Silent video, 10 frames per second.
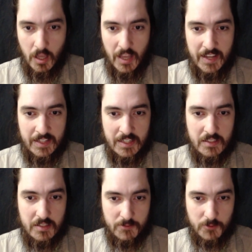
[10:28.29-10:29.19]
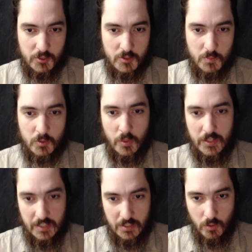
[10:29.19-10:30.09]
Any difference
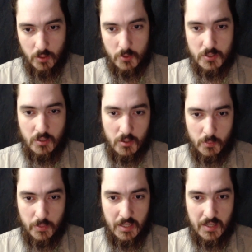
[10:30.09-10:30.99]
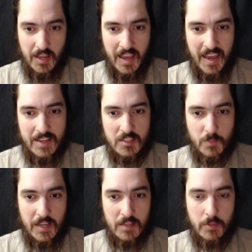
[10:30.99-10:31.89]
between Negroes and other men as
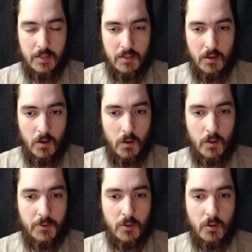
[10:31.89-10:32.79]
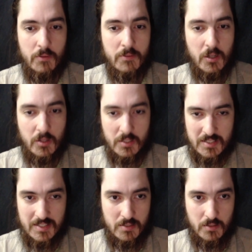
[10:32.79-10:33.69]
made by the author of their
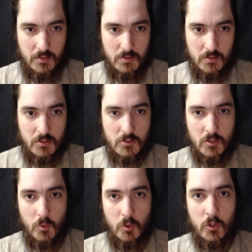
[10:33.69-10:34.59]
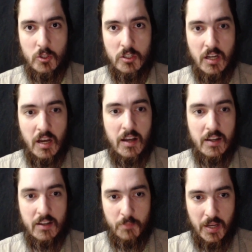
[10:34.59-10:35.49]
existence. So could
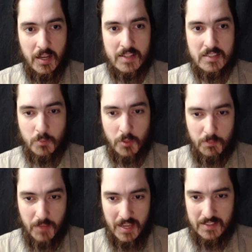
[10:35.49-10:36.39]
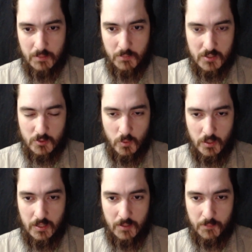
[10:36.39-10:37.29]
God have possibly made them this way?